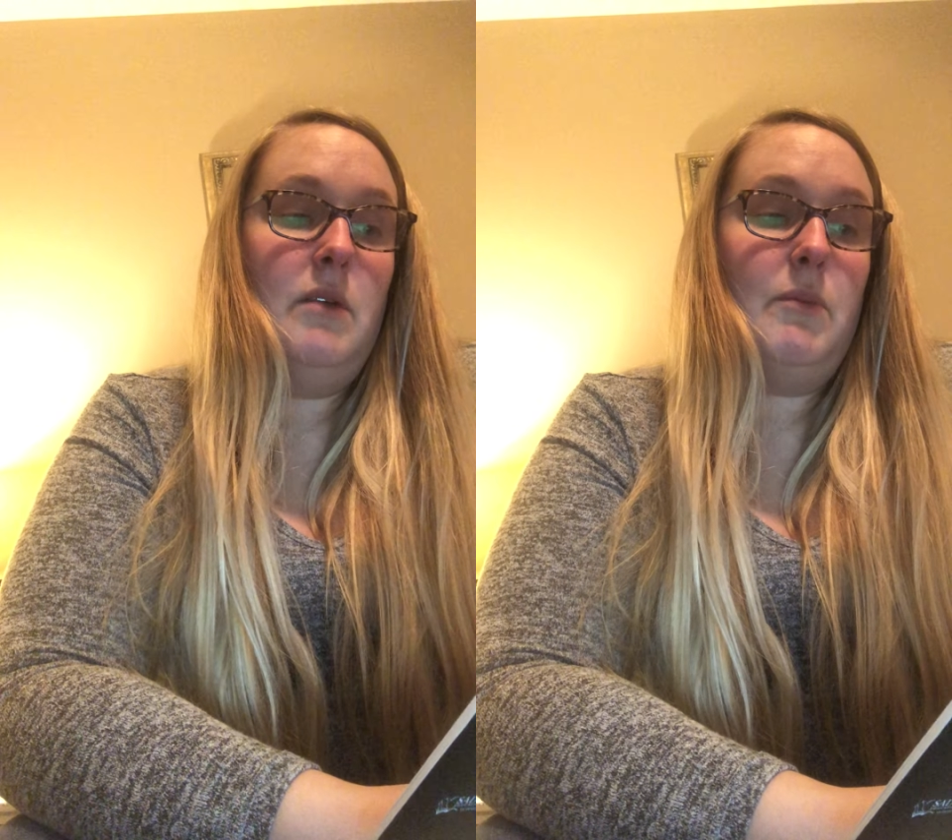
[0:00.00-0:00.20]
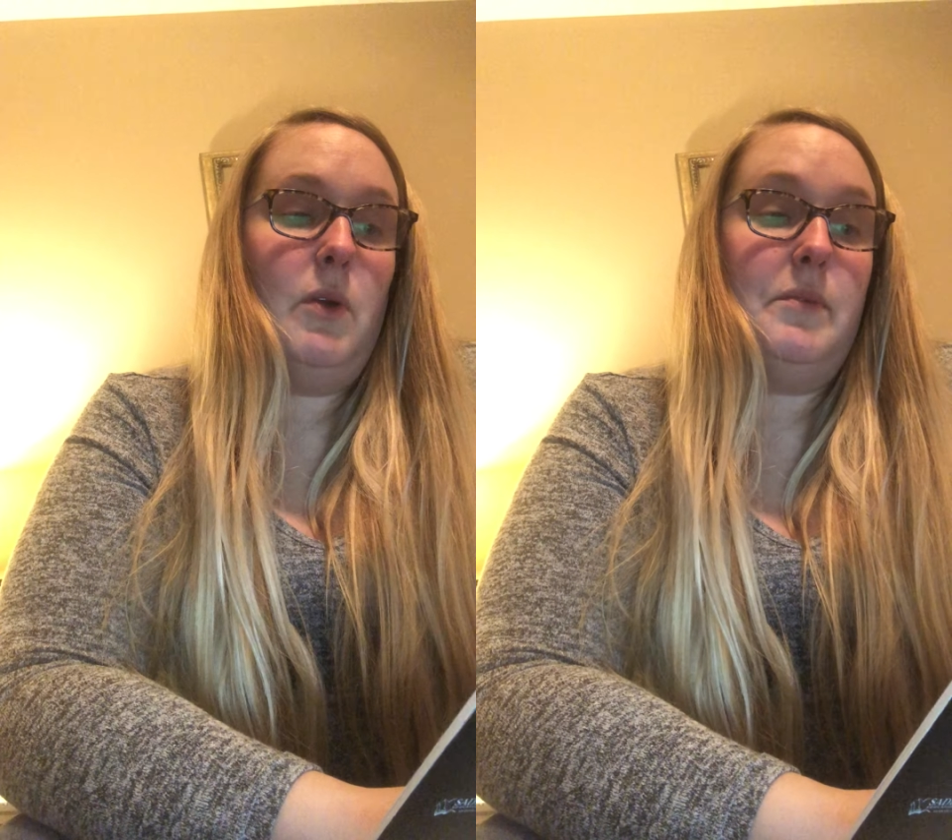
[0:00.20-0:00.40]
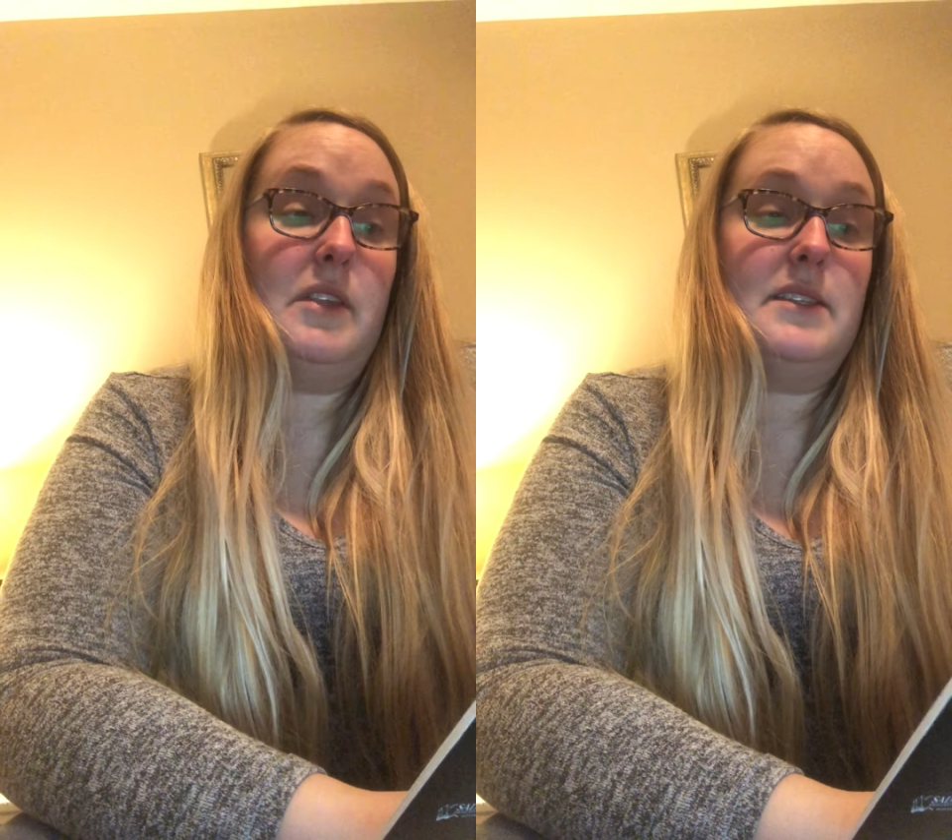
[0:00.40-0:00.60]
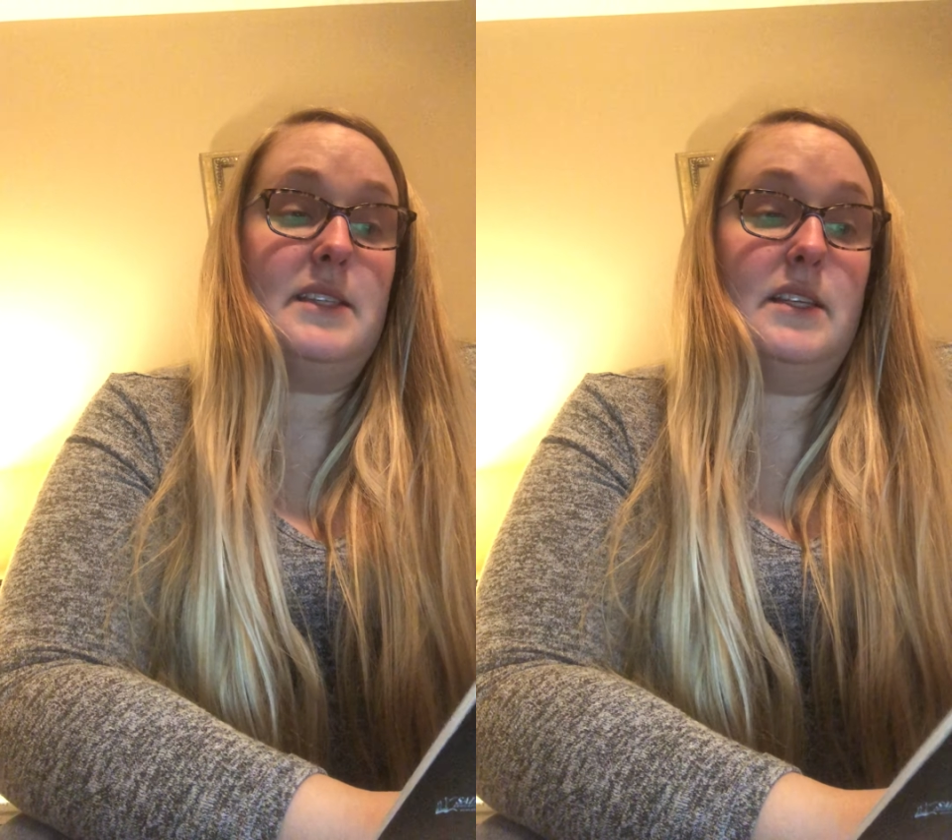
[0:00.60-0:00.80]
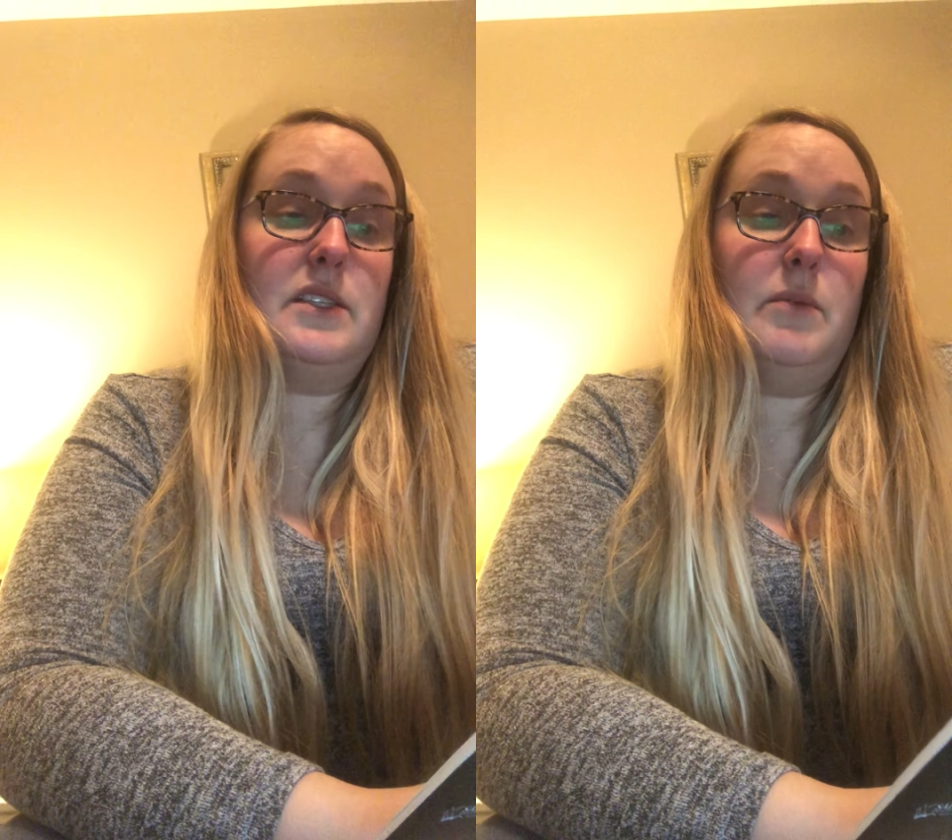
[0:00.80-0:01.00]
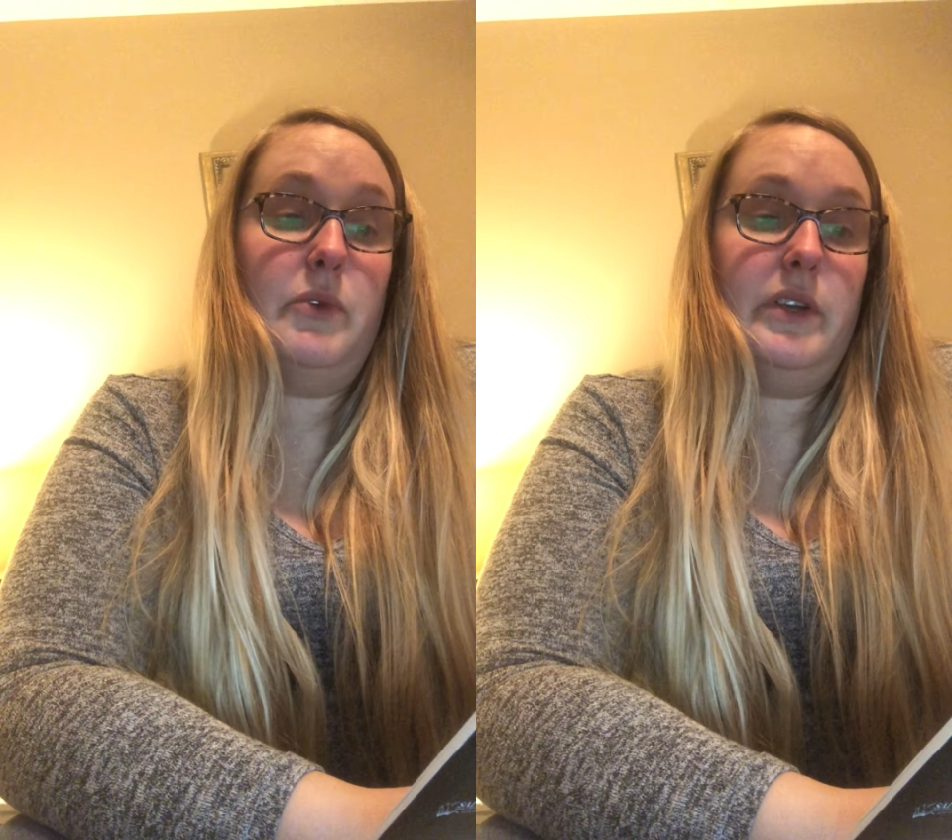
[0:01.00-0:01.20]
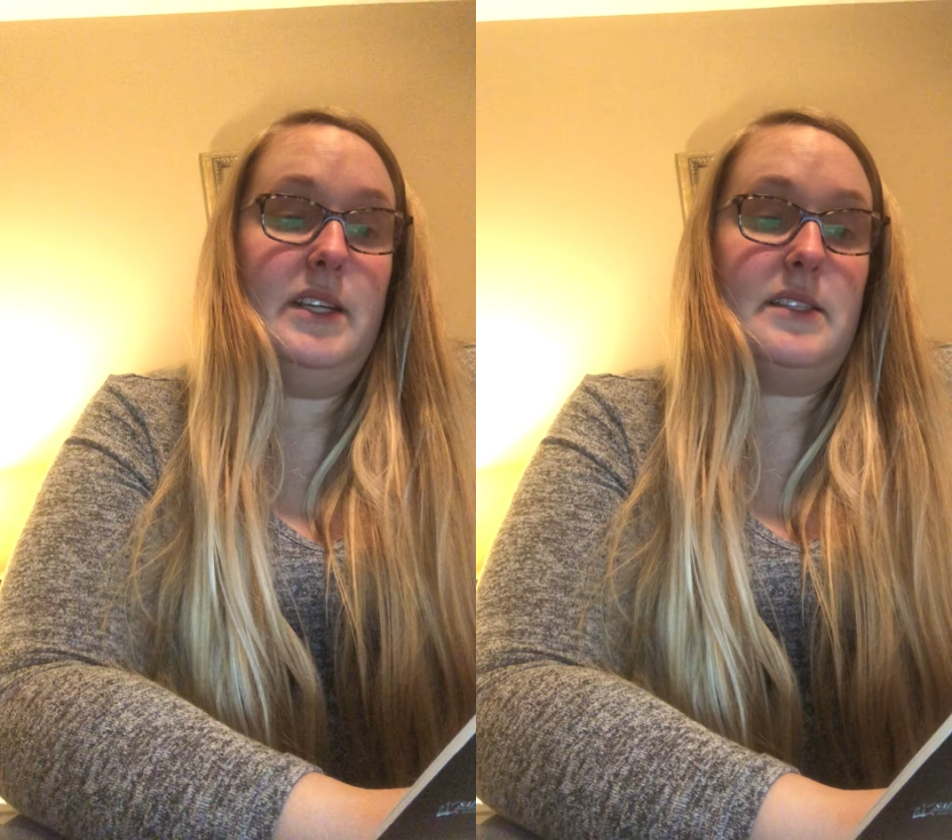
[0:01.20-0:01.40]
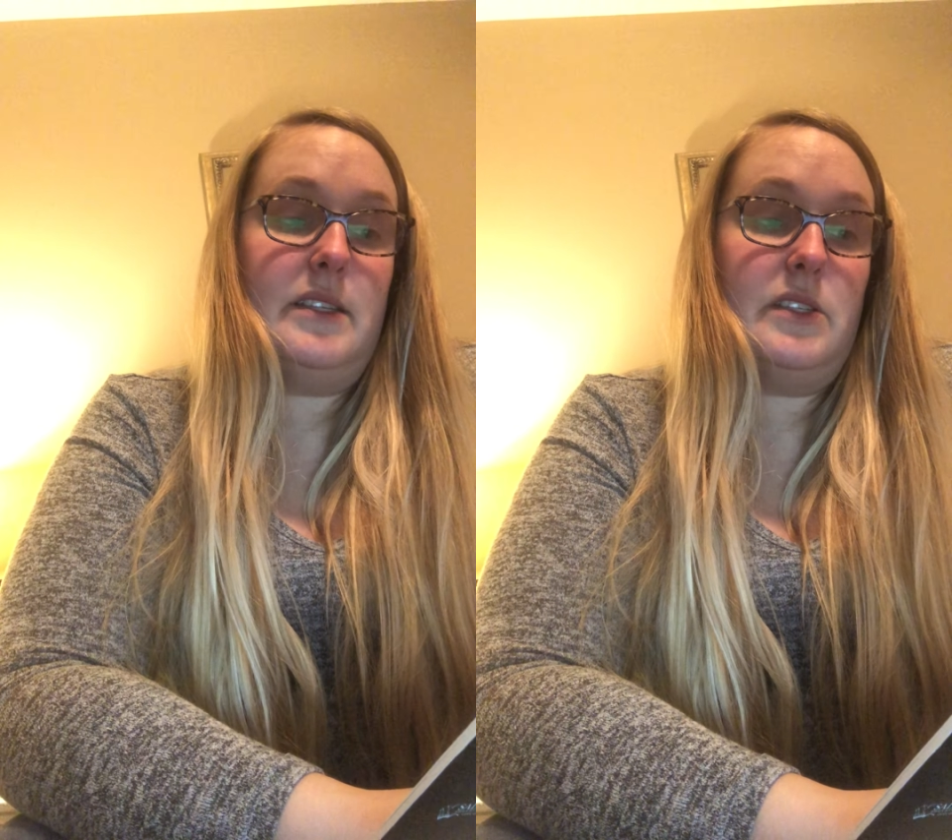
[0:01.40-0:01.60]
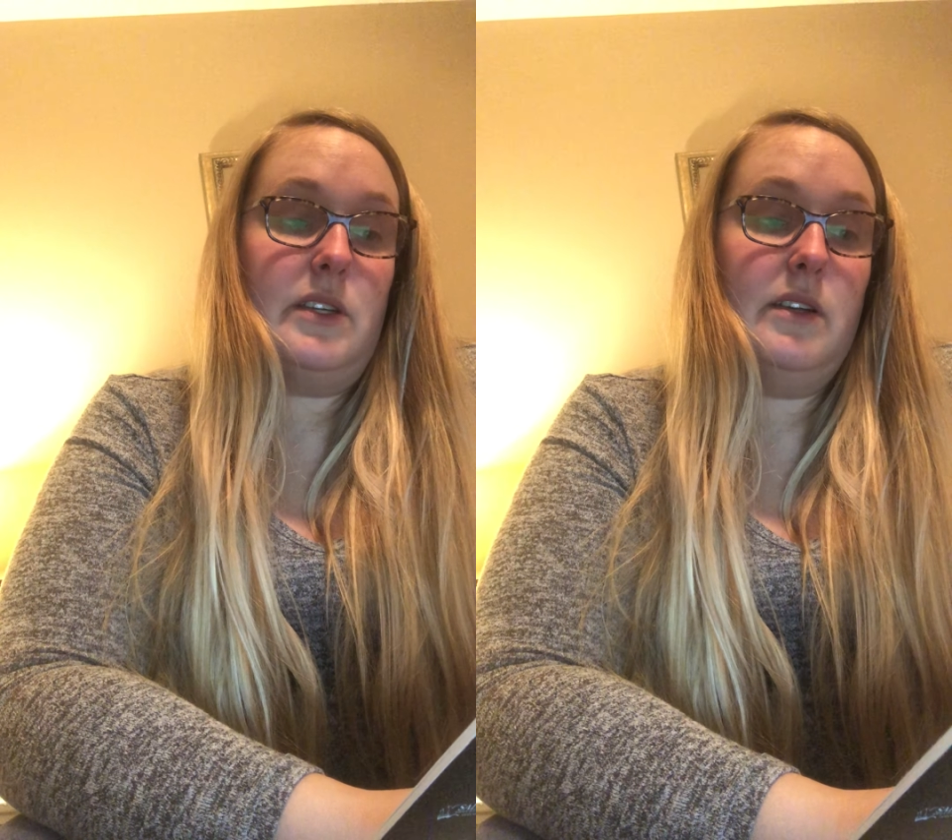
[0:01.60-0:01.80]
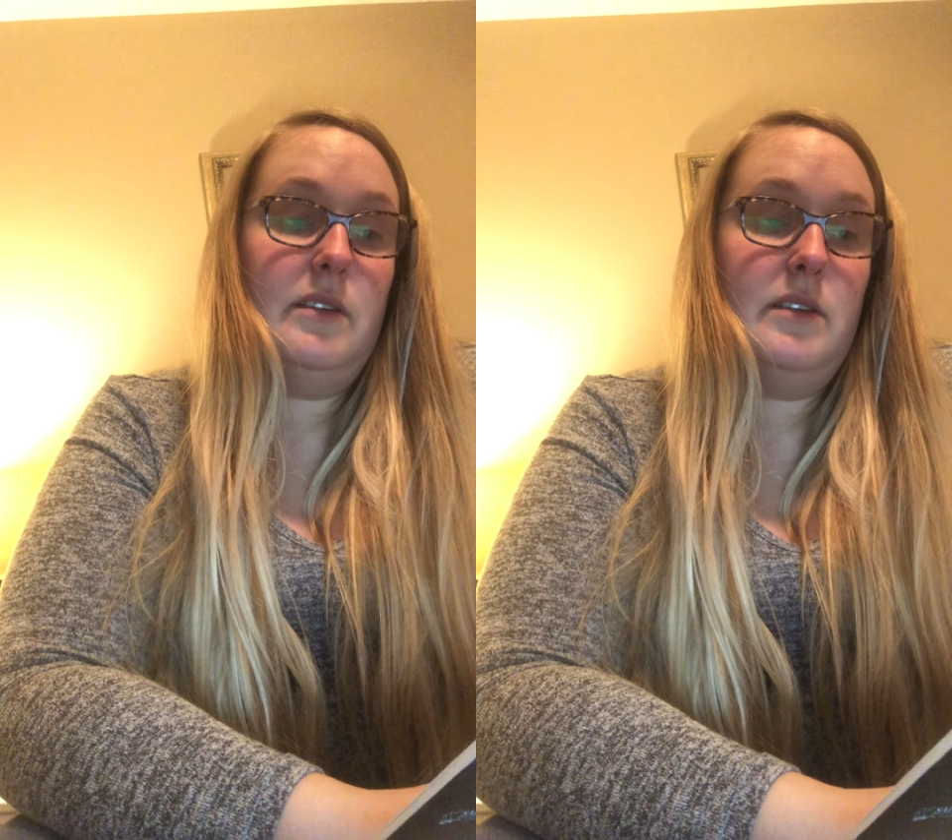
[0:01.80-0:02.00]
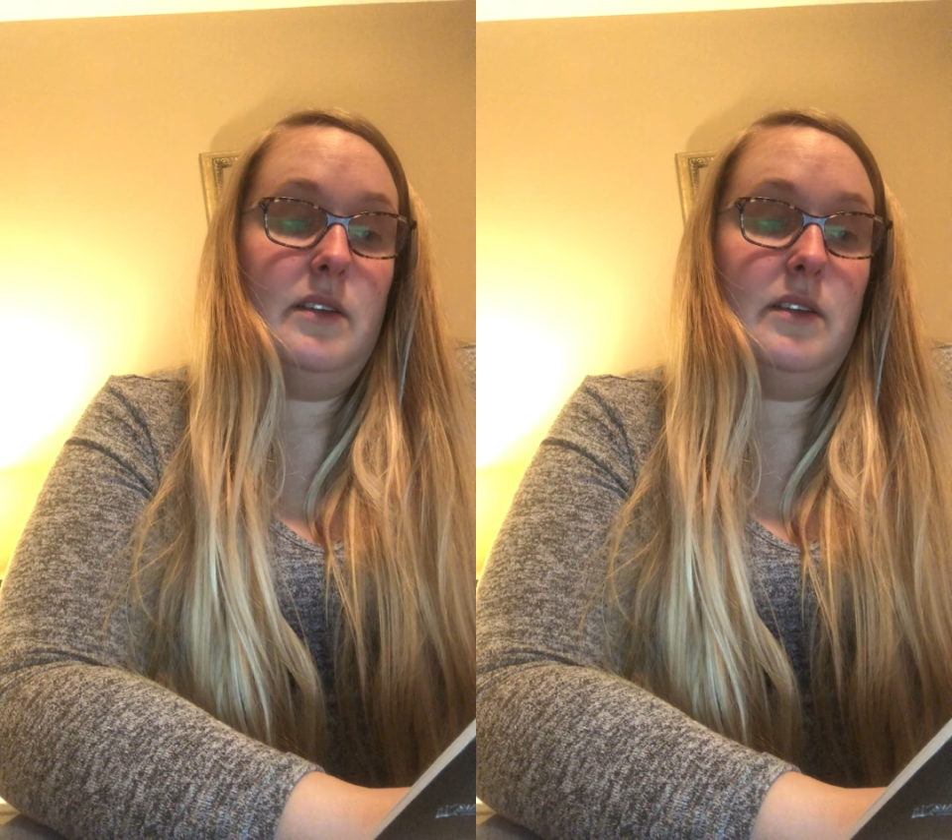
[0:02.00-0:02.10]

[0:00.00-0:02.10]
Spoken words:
Publius says, "Good morning, Caesar."